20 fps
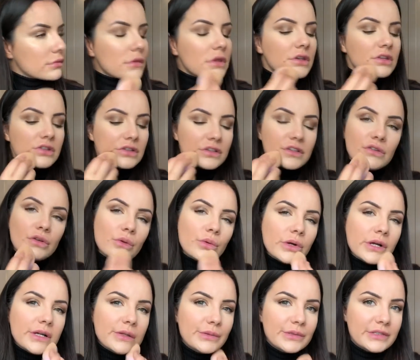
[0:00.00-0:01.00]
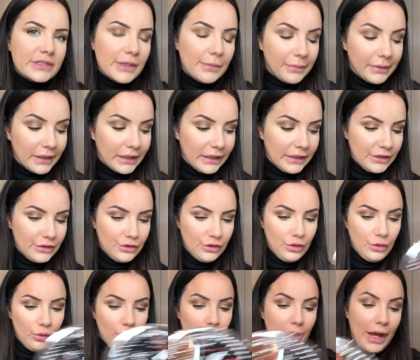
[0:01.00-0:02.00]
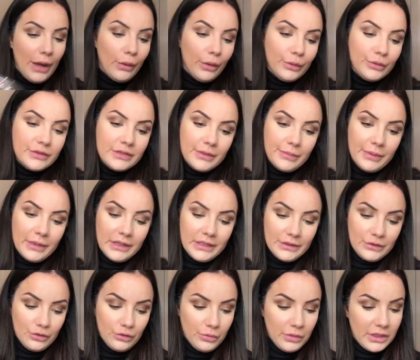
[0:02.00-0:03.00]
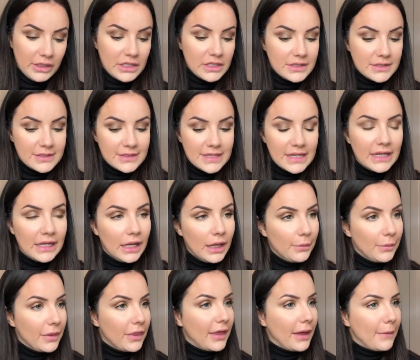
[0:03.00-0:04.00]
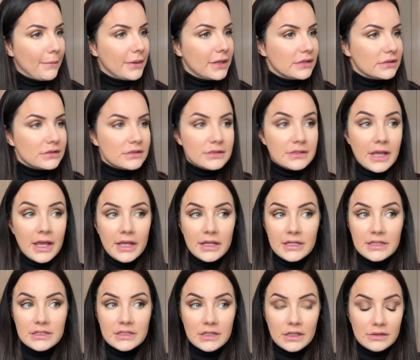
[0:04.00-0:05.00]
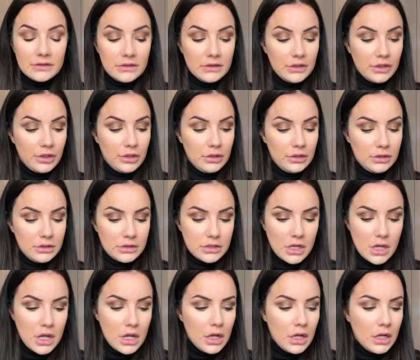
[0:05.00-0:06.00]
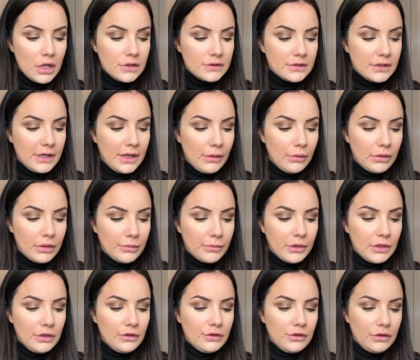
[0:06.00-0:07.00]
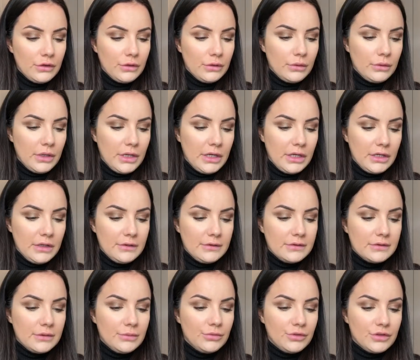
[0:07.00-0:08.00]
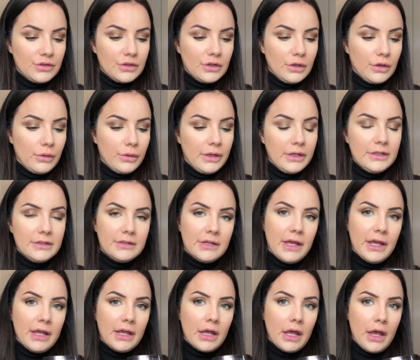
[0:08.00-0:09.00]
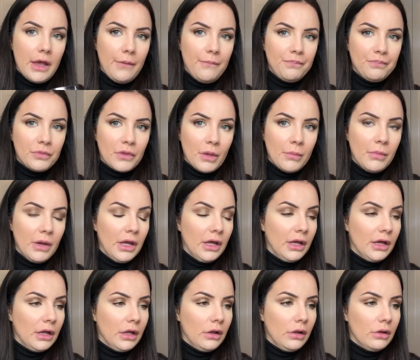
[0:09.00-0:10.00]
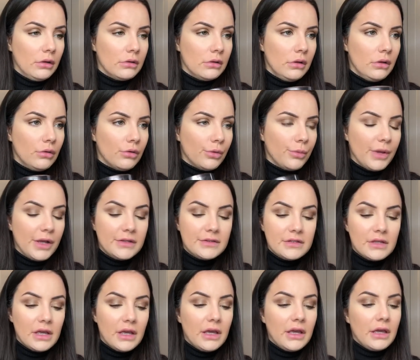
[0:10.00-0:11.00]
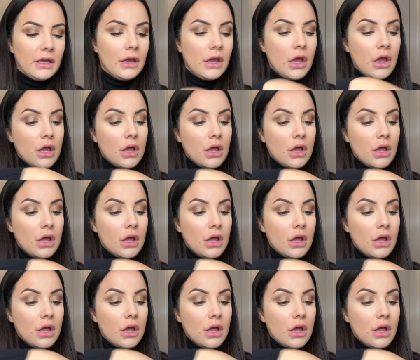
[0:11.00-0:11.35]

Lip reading: It's just not what I would typically do or how I would typically do my concealer, but that being said, it does look good. So now what I'm going to do is I'm just going to quickly take my Laura Mercier